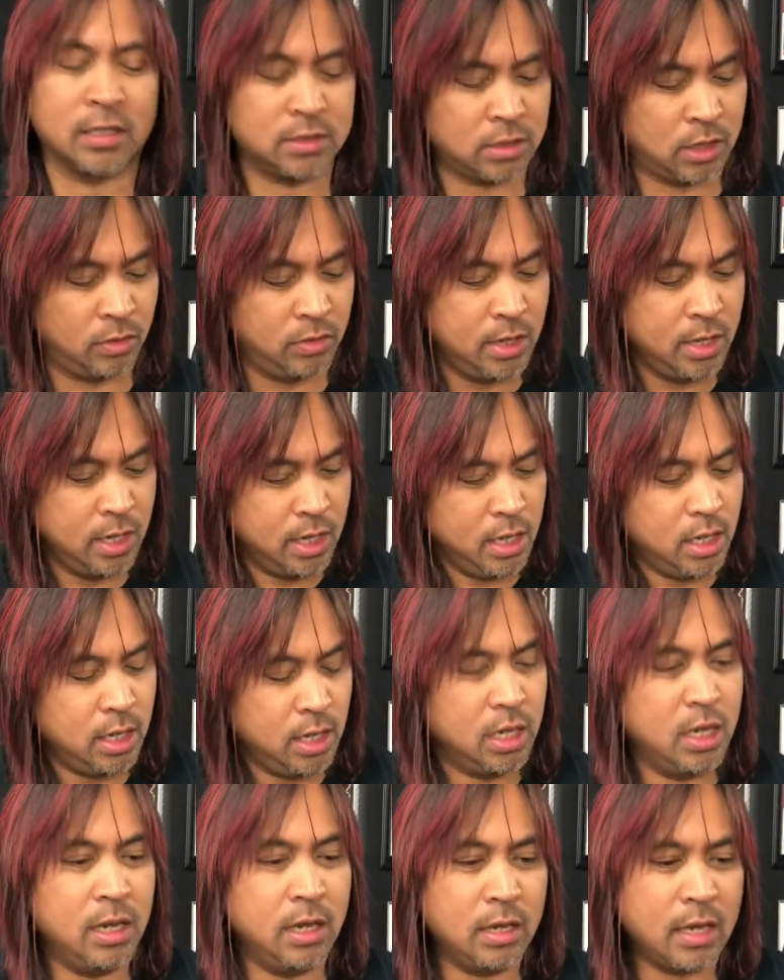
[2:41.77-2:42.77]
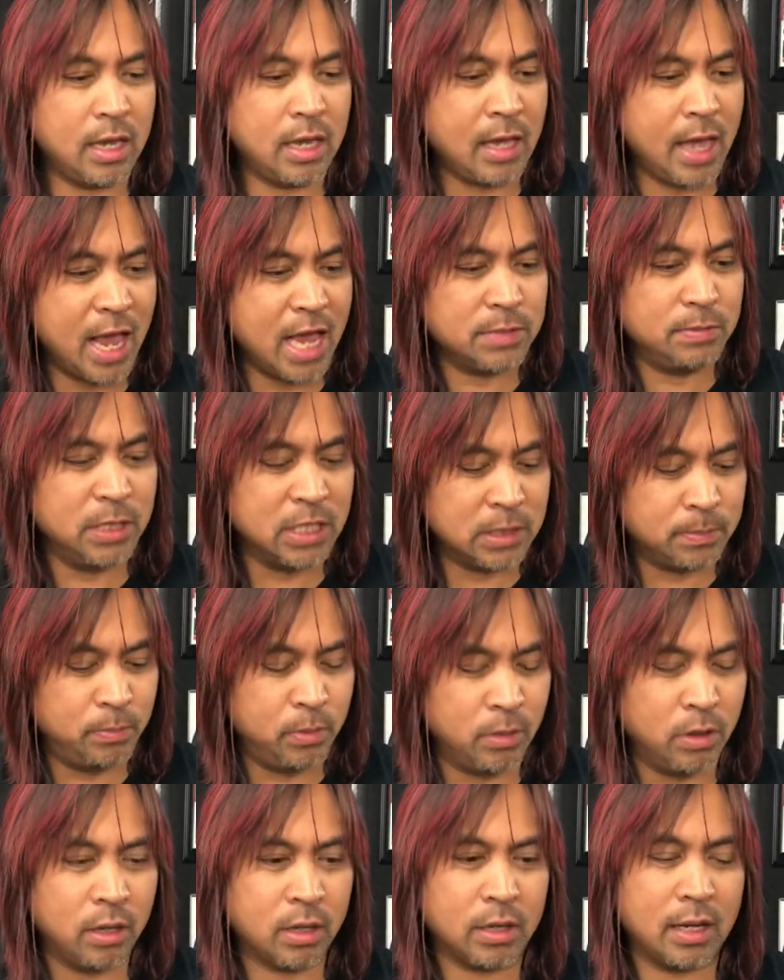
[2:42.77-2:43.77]
So he hands me this
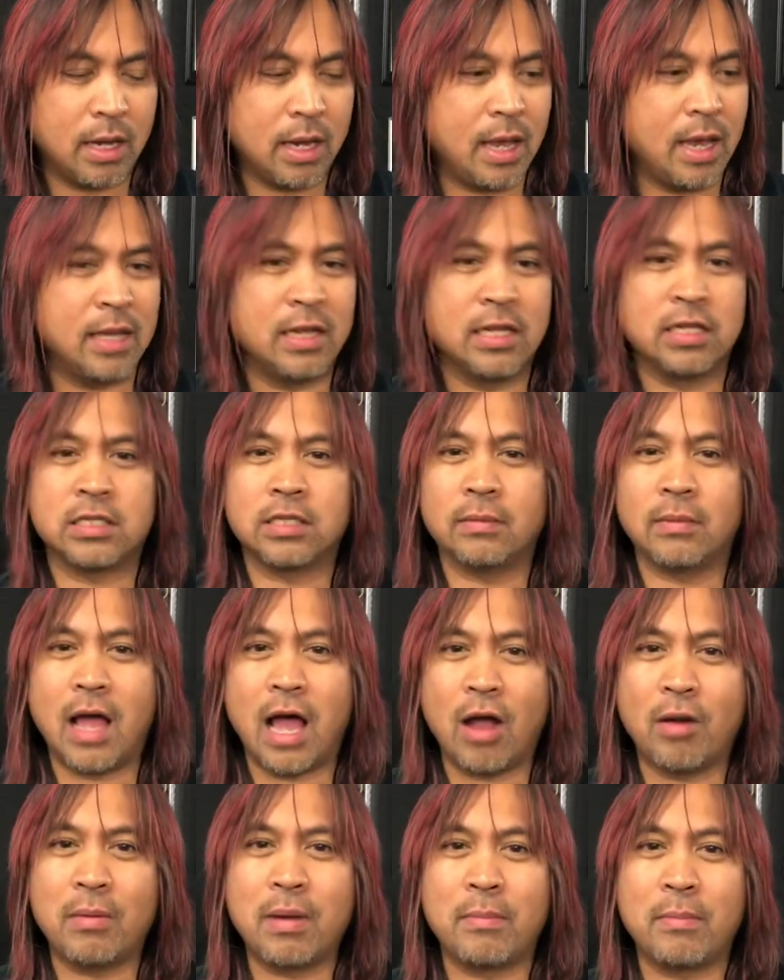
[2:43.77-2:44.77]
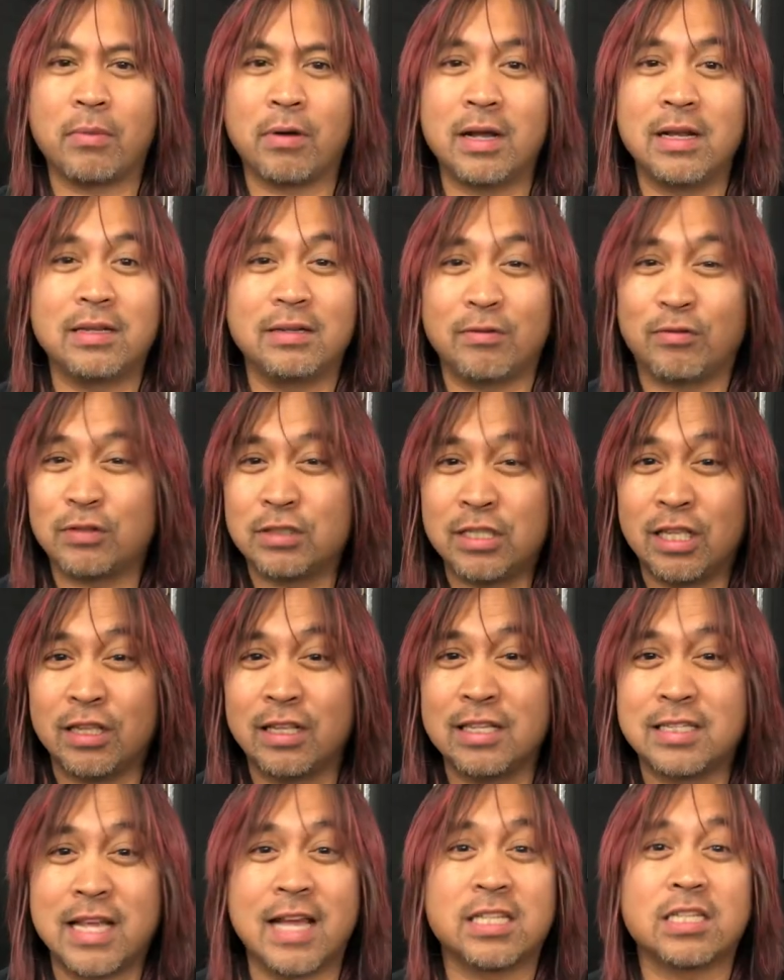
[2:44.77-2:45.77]
book, and I remember it till
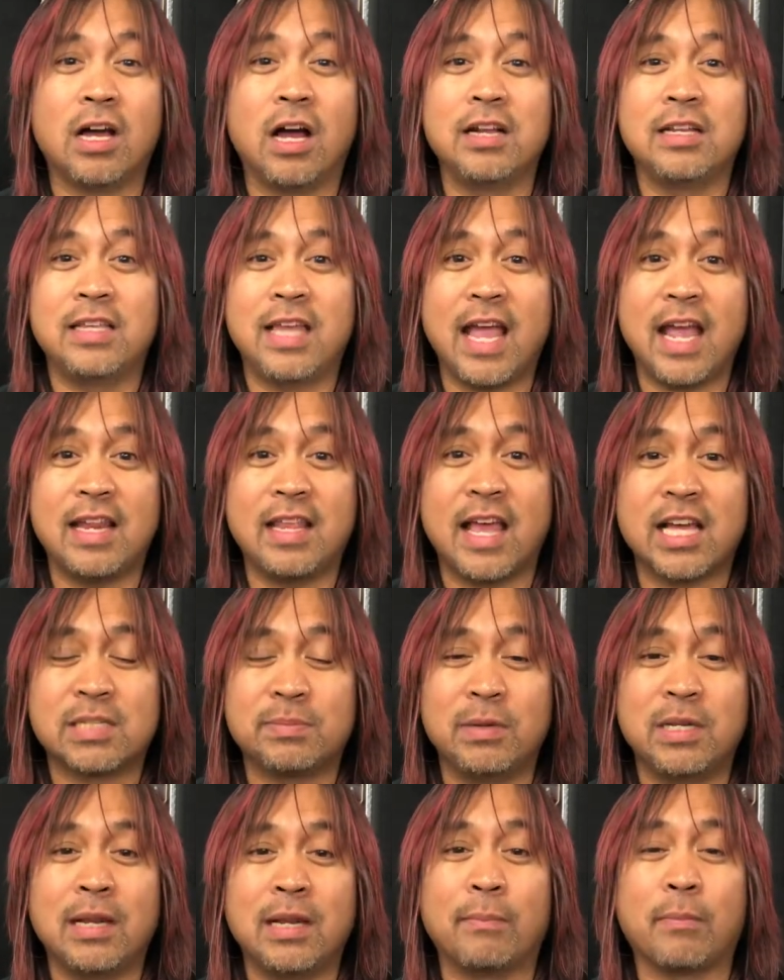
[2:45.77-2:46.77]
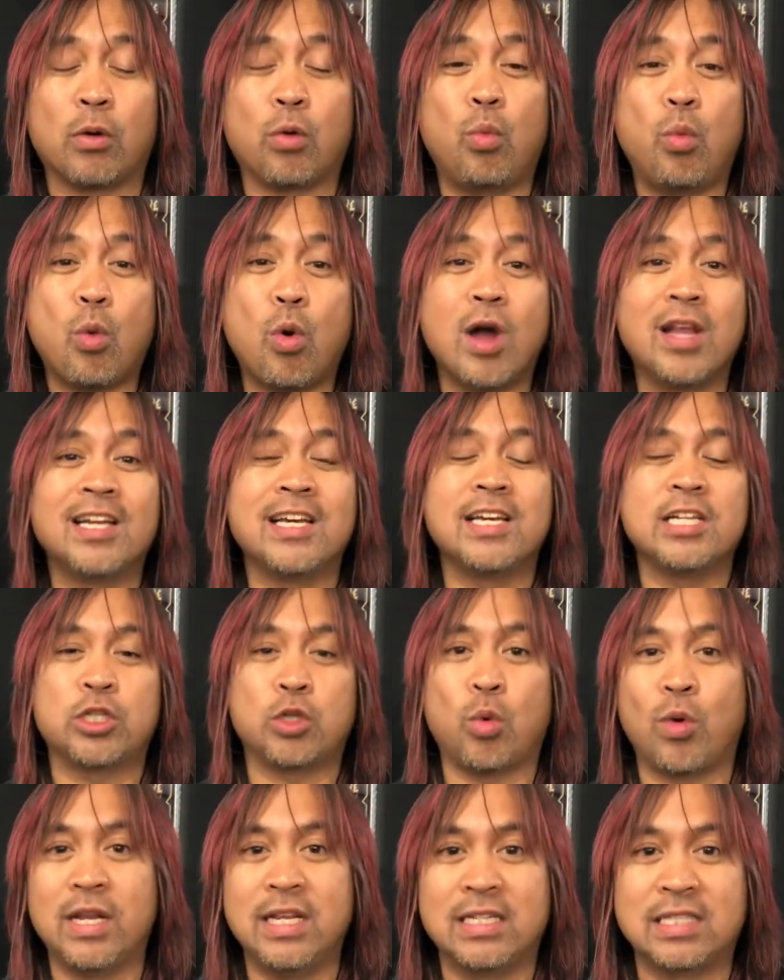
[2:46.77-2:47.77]
this day. It's Uncanny X-Men number
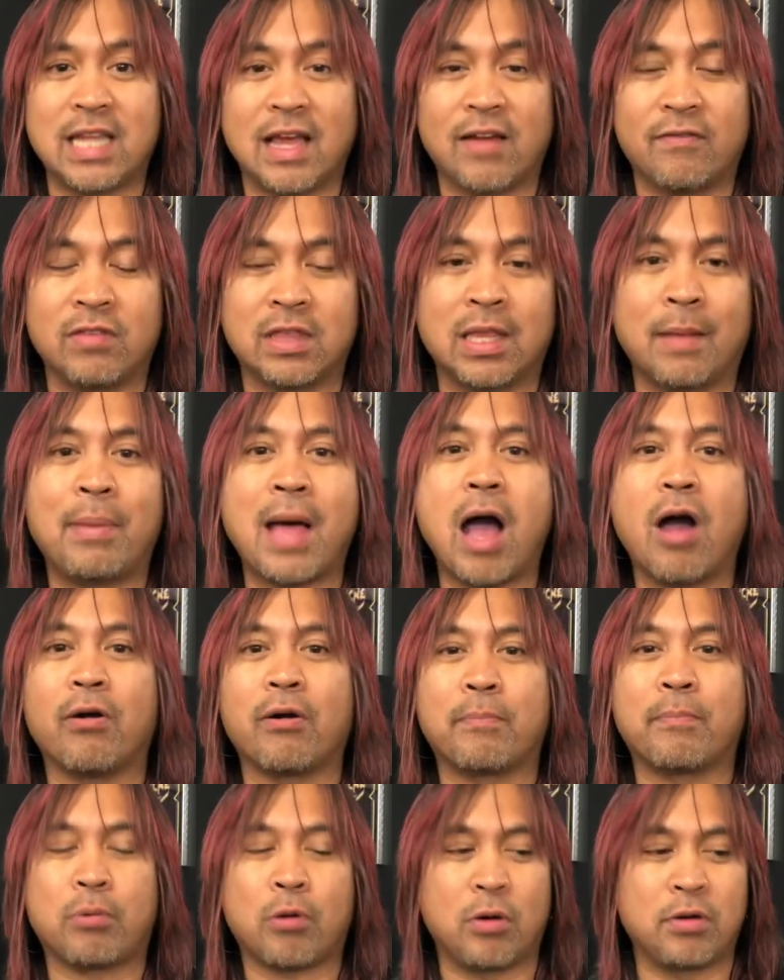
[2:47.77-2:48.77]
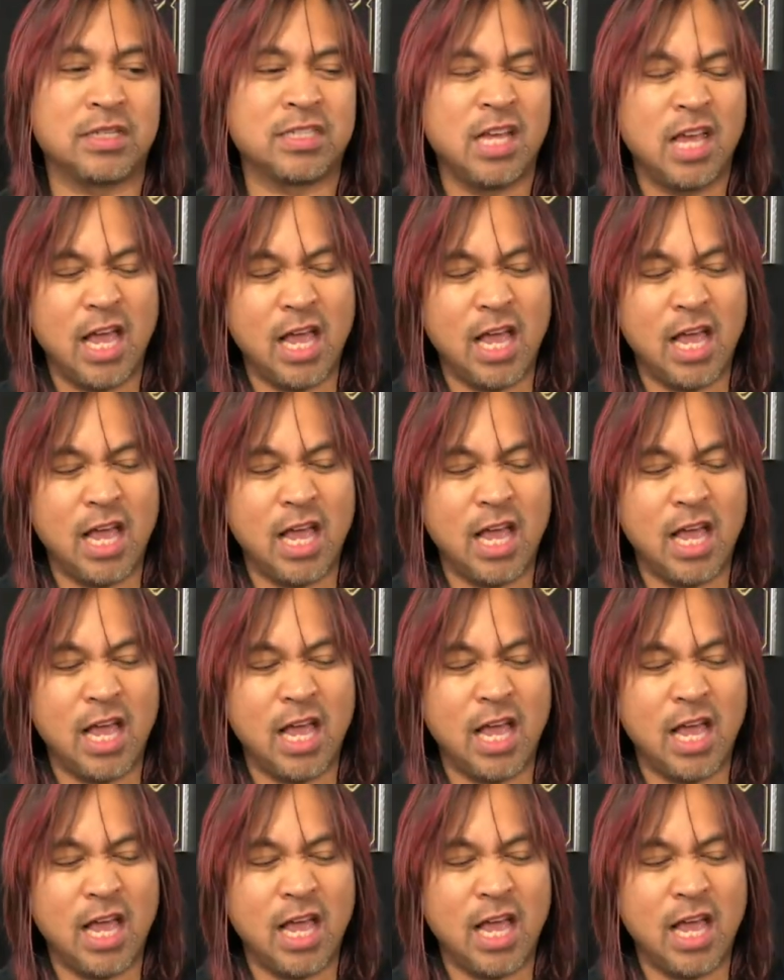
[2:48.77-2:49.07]
127, The Power of Proteus.